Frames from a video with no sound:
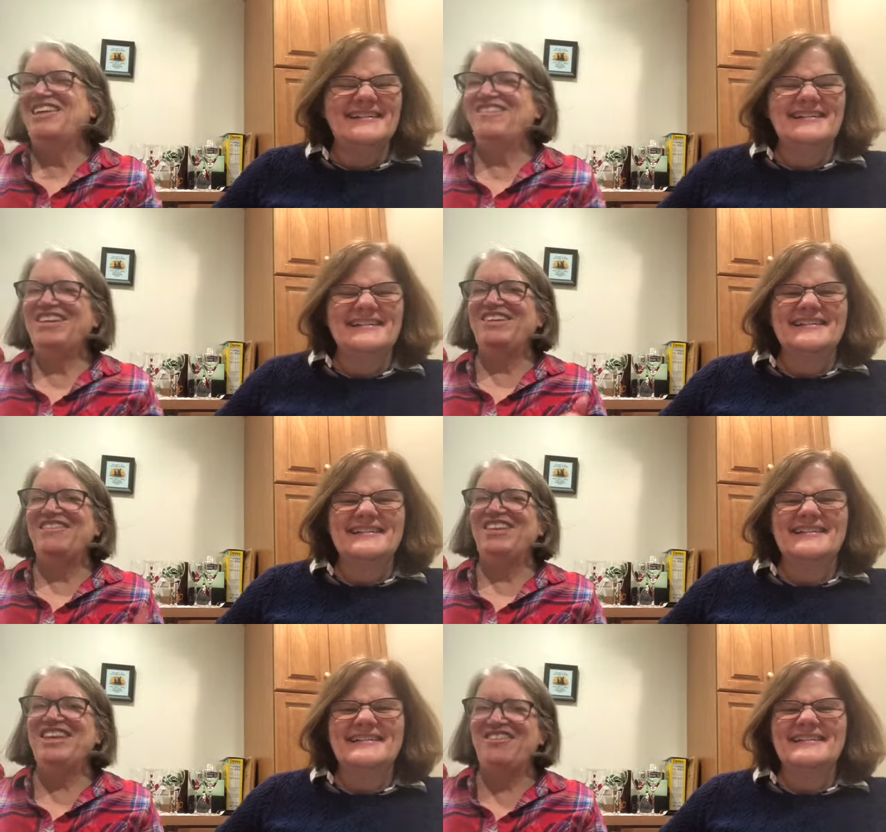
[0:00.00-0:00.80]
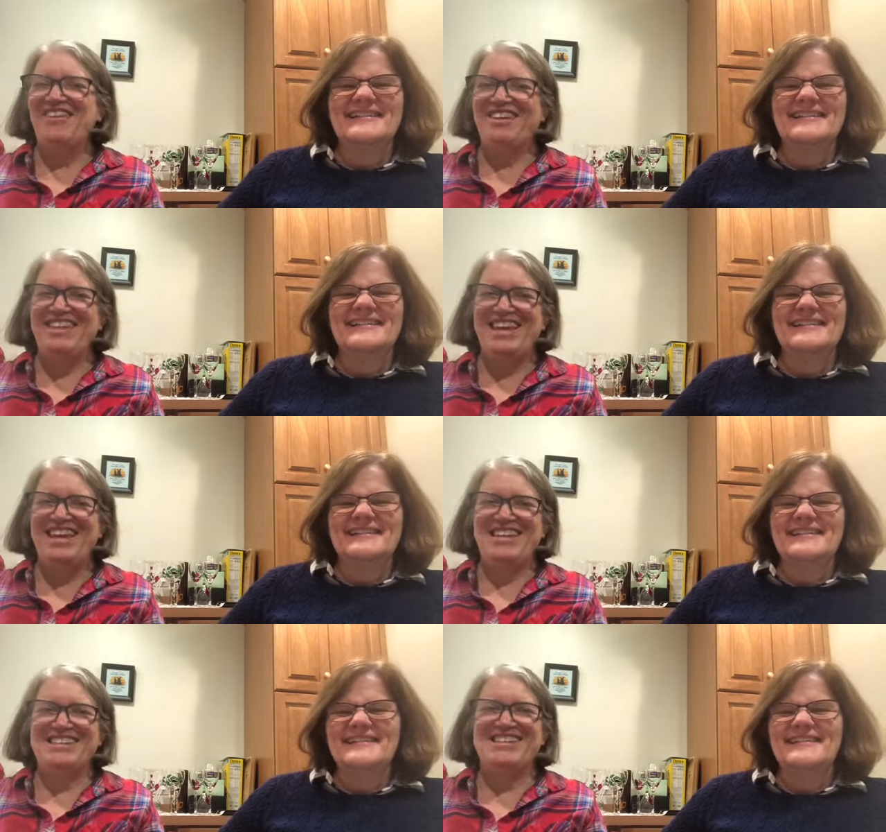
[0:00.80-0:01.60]
Speaker 1: if you live in the
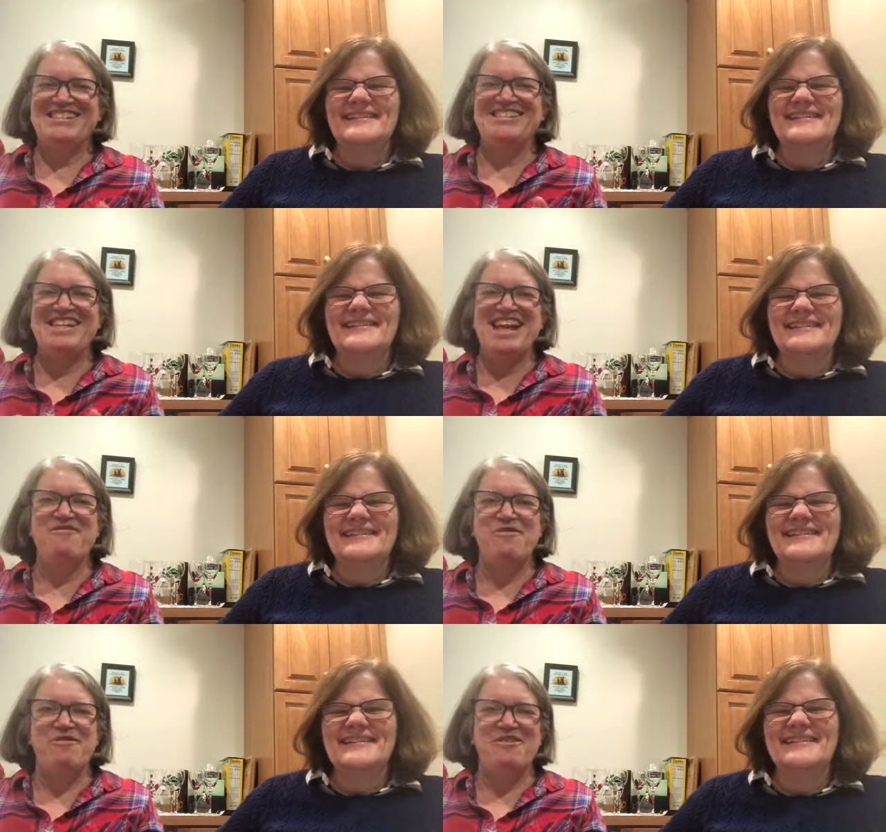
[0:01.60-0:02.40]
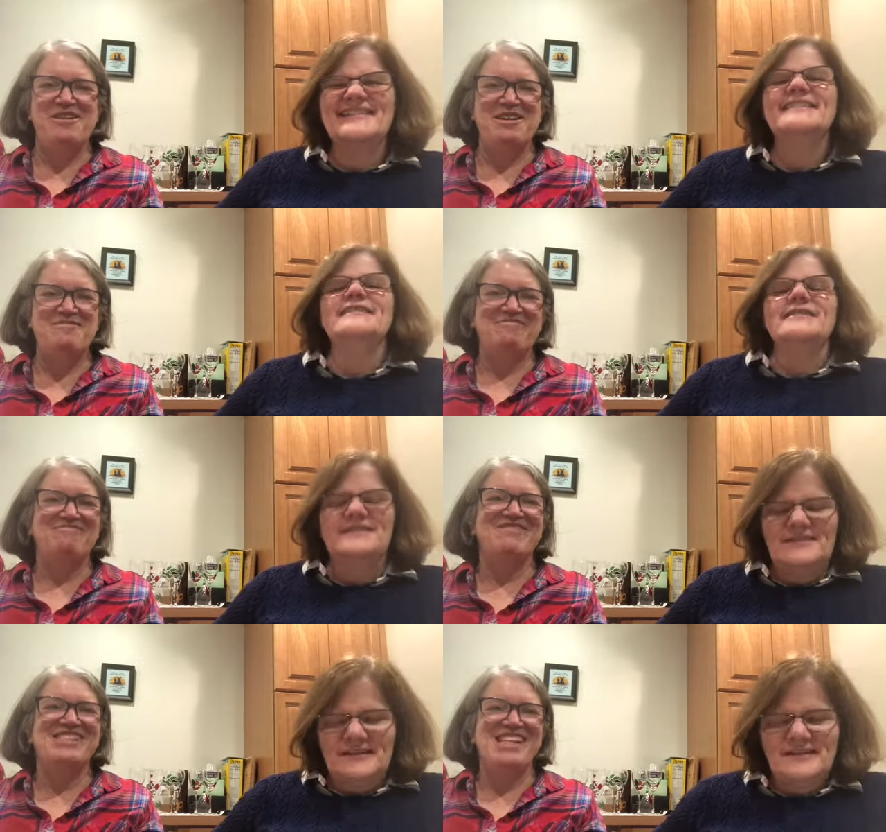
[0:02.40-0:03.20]
Northeast, stay warm.
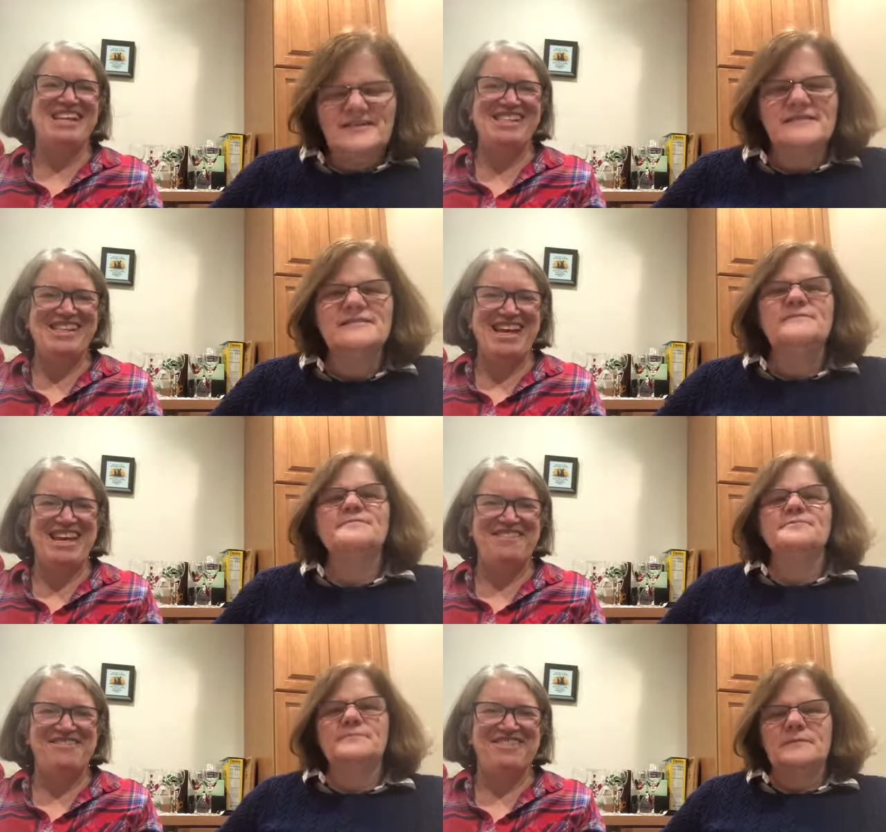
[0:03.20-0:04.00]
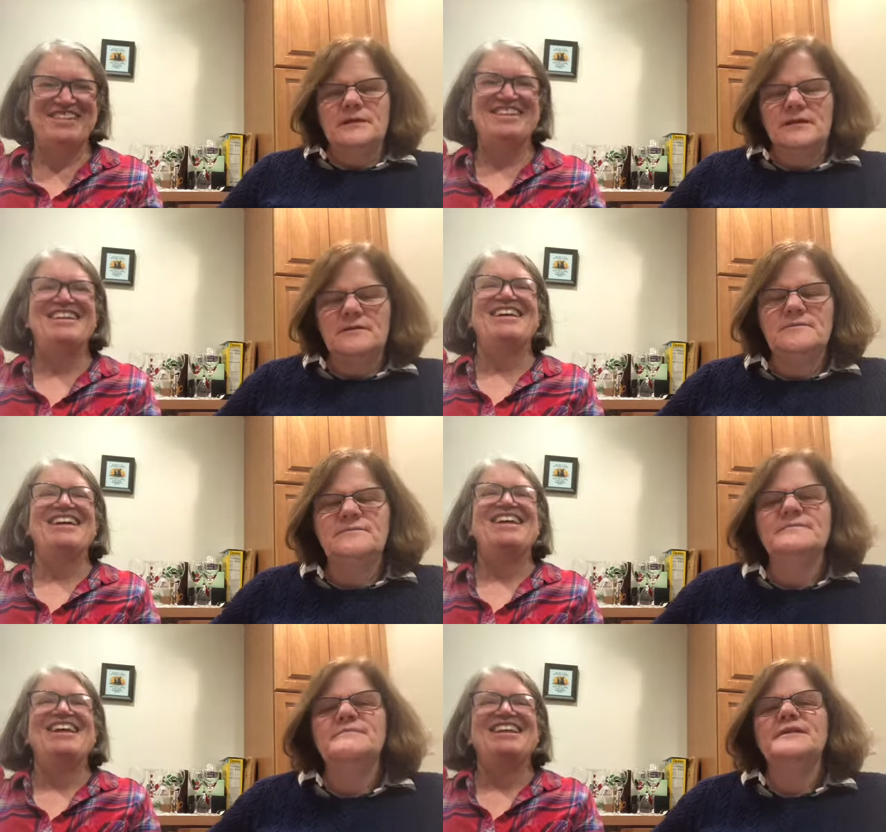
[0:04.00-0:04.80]
Yes. Stay
Speaker 2: safe. Yeah.
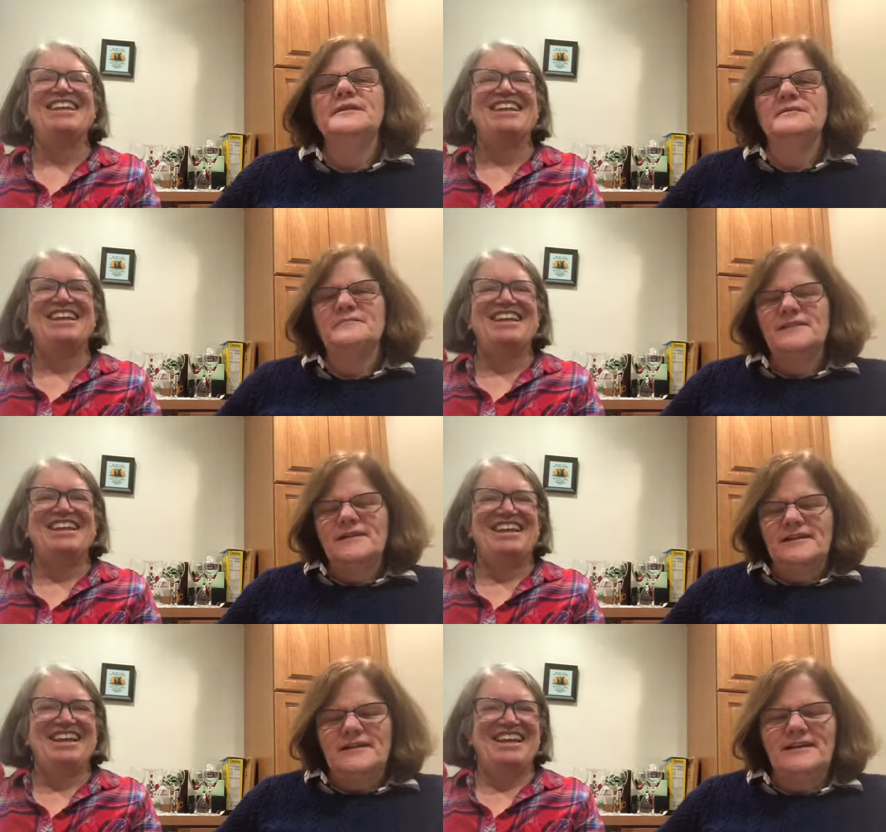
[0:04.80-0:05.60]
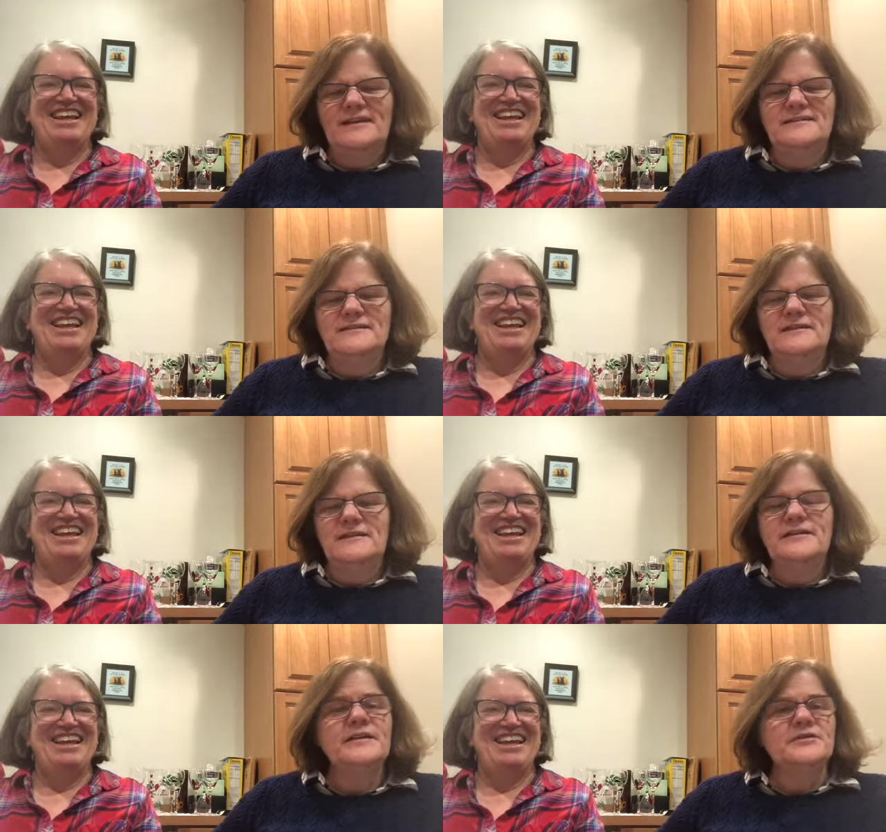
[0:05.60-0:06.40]
Yeah. And
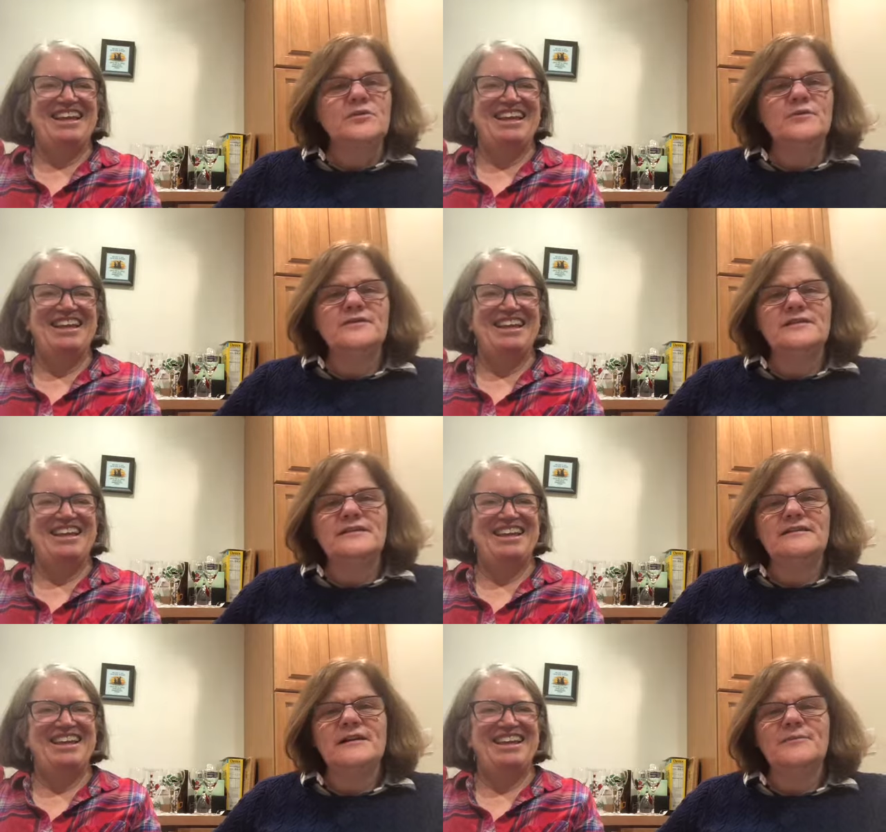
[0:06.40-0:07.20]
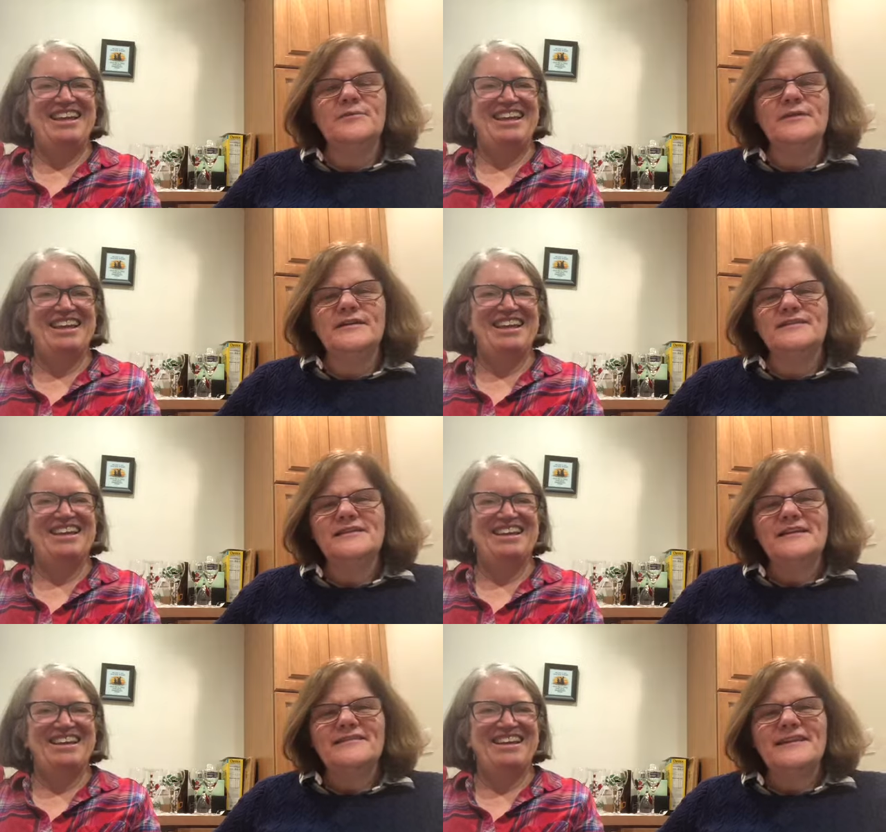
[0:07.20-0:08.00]
uh, yeah, so we'll see you in a couple of weeks.
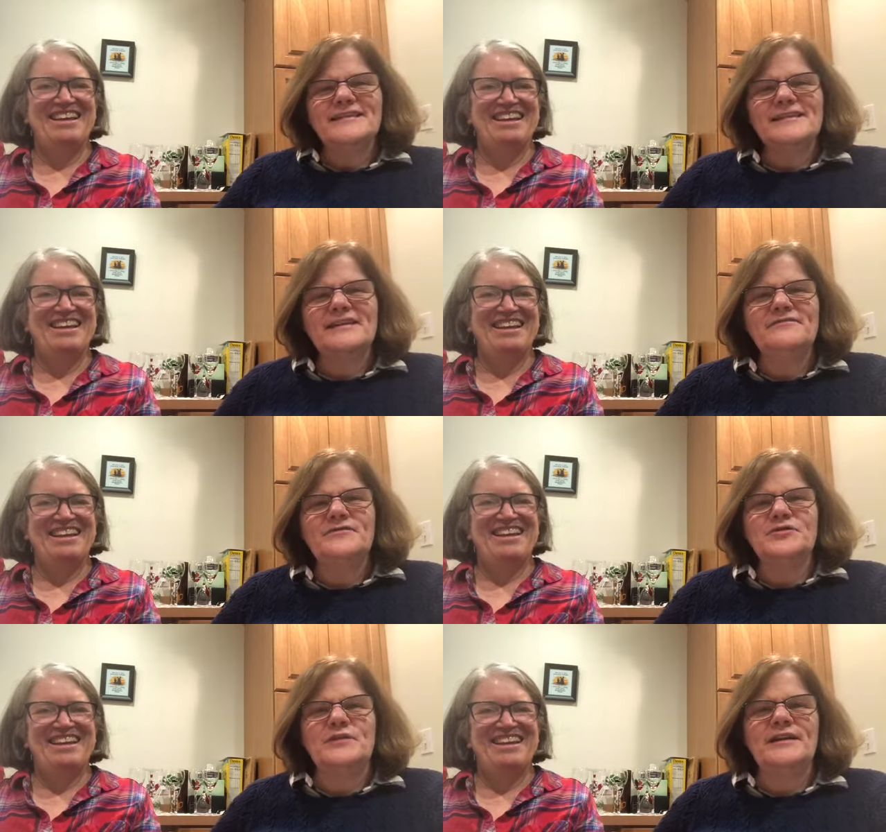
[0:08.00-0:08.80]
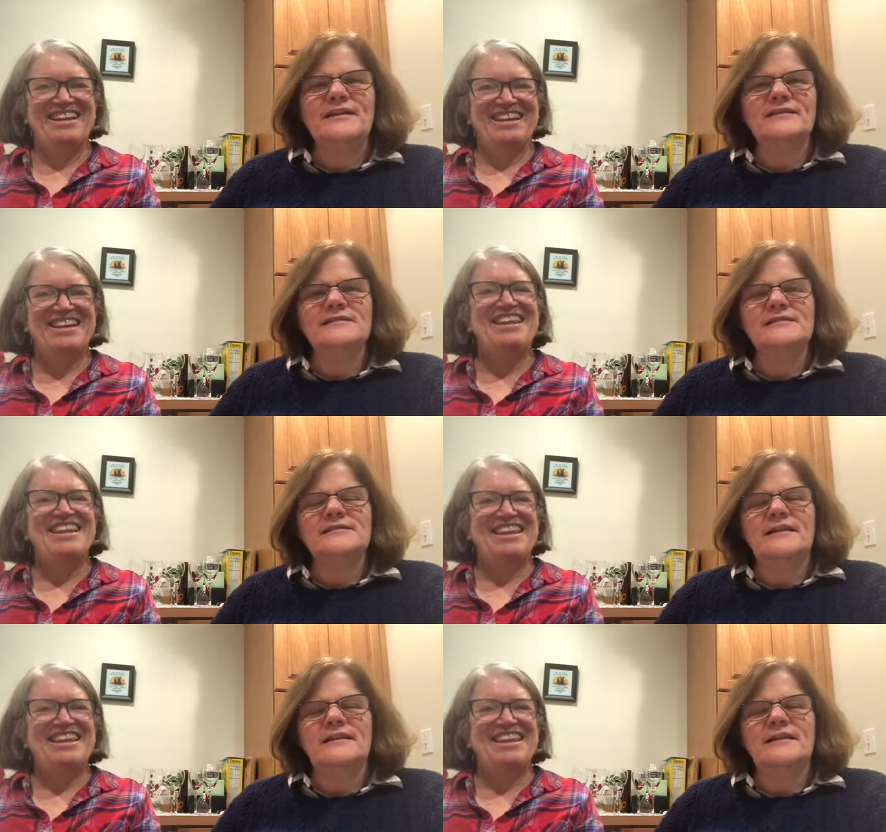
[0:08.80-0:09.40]
Thanks again for joining us,